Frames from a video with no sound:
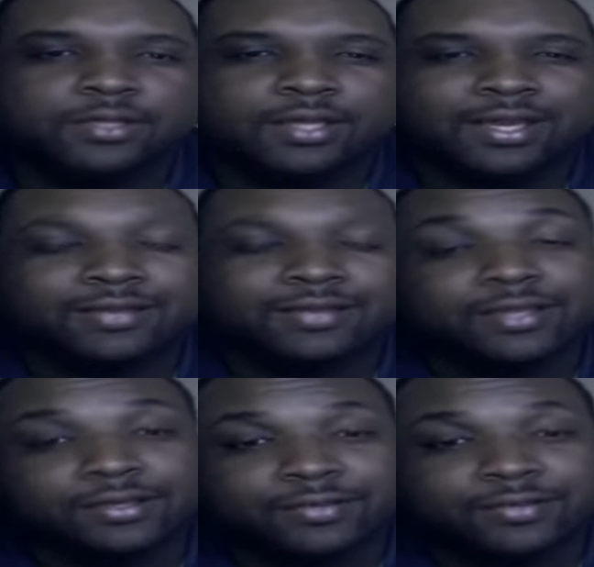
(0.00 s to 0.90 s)
And at the end
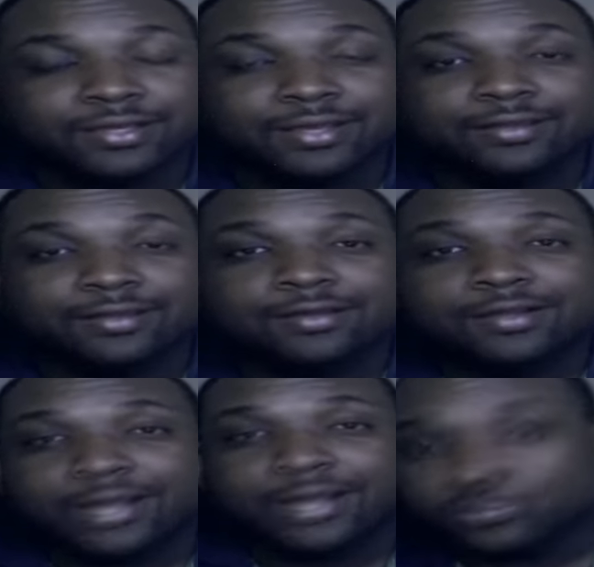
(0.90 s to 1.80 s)
of the day,
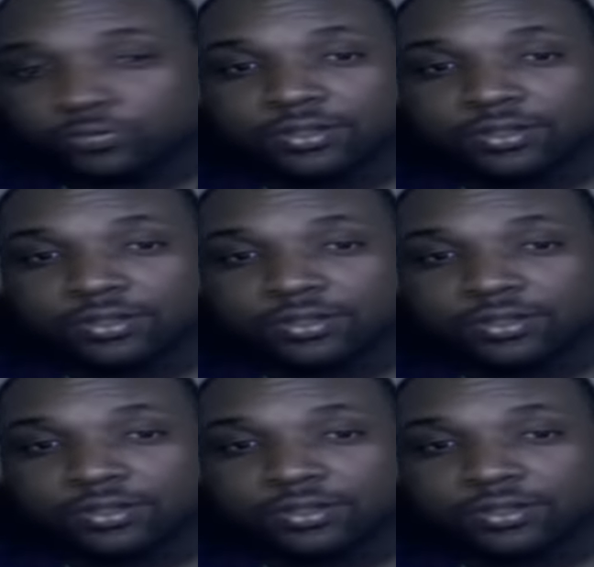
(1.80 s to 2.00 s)
that's what we